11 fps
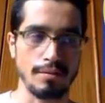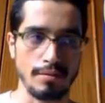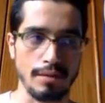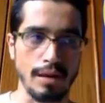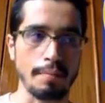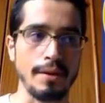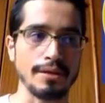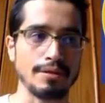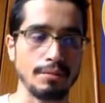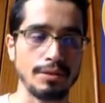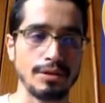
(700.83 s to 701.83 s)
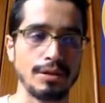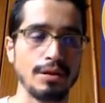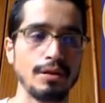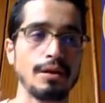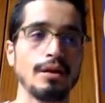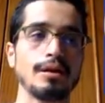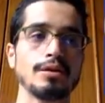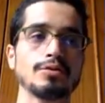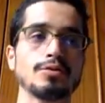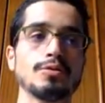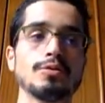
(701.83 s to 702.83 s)
capacity
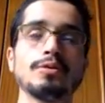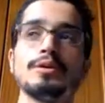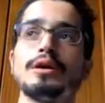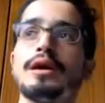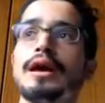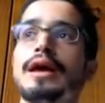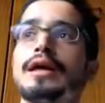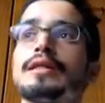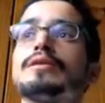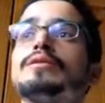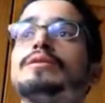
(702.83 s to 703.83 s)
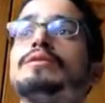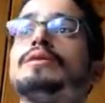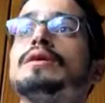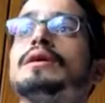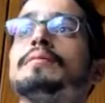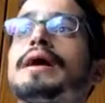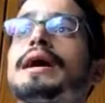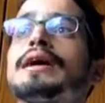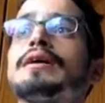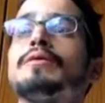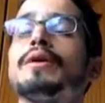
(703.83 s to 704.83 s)
to handle
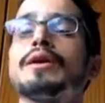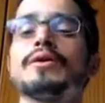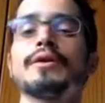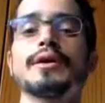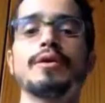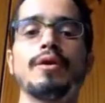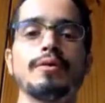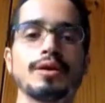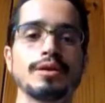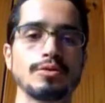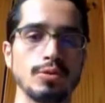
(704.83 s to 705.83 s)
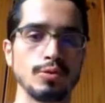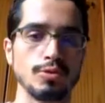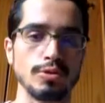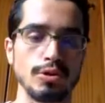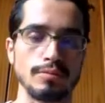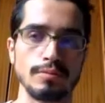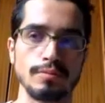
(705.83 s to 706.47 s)
by what we call intuition.